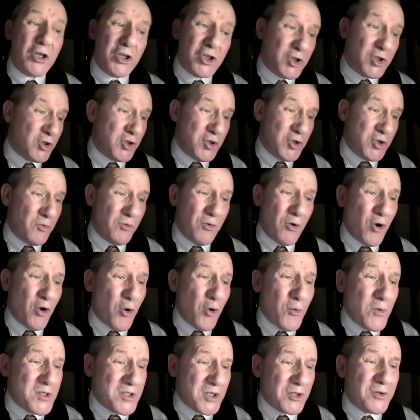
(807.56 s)
You were
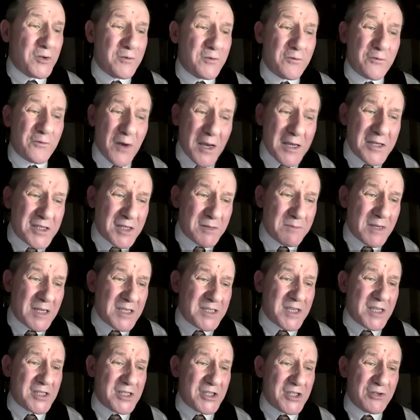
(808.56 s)
always a good friend to me,
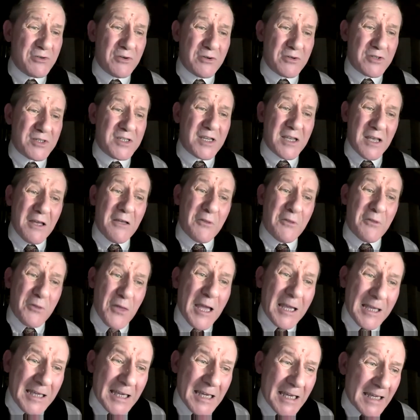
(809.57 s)
said Scrooge.
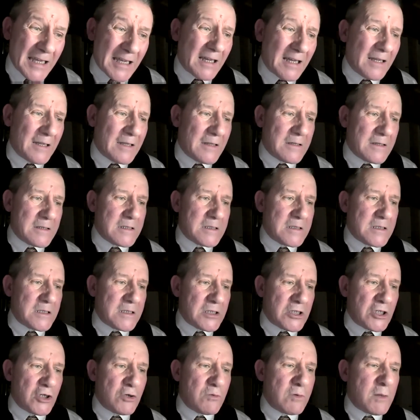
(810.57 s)
Thank ye.
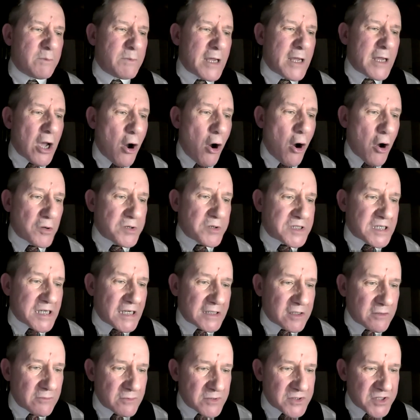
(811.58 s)
You will be
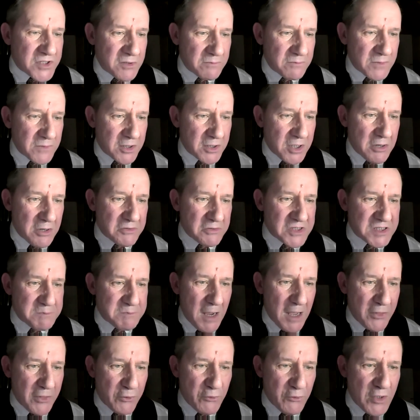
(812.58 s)
haunted, resumed the ghost,
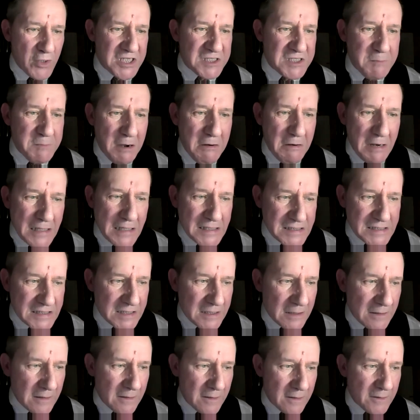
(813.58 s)
by three
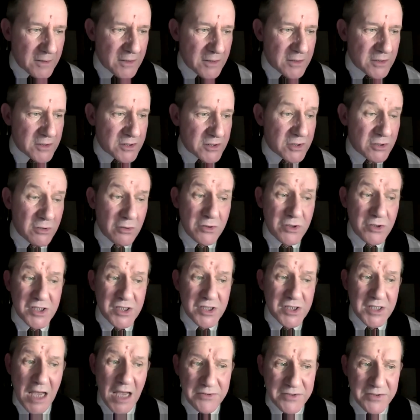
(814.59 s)
spirits. Scrooge's
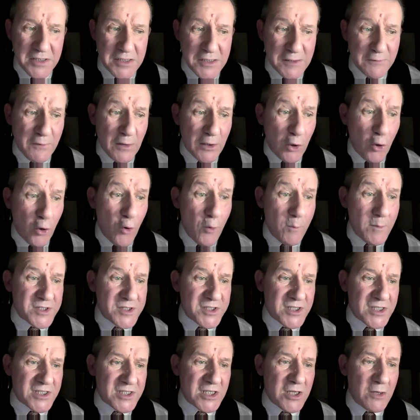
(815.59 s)
countenance fell
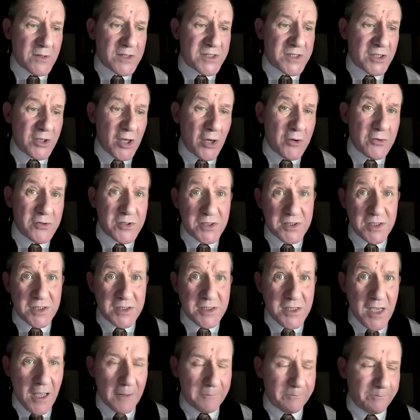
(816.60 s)
almost as low as the ghost's
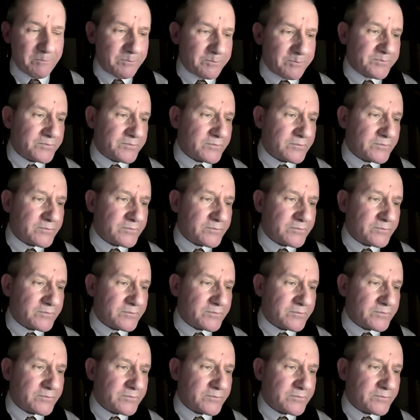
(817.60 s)
had done.